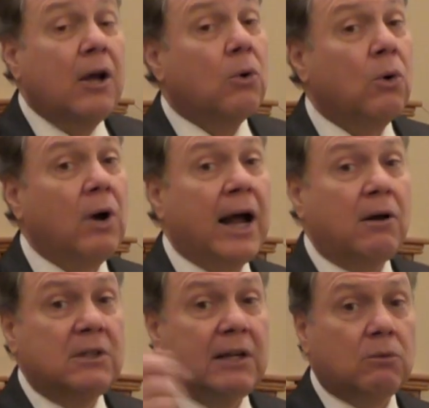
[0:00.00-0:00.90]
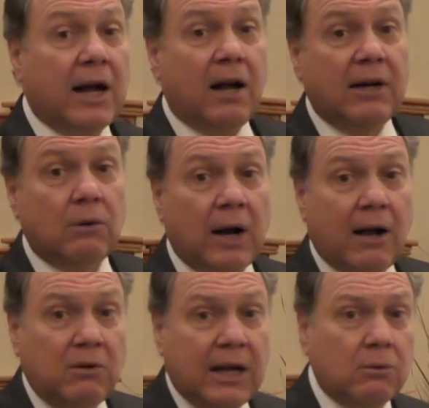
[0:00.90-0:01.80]
Round and round and
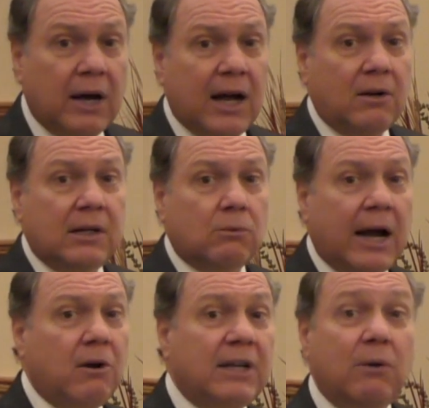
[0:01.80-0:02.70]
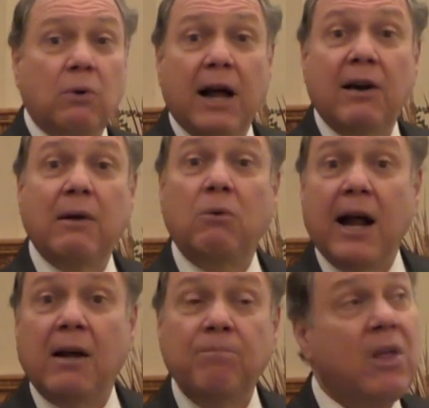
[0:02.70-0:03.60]
round and round and round and round and
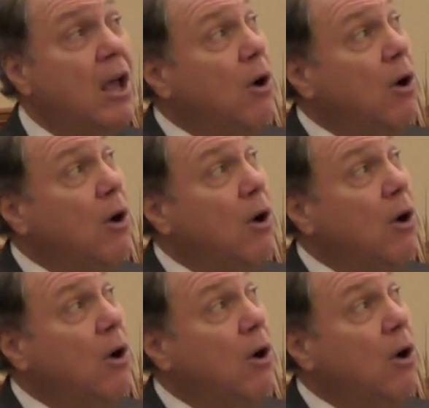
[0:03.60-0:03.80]
round.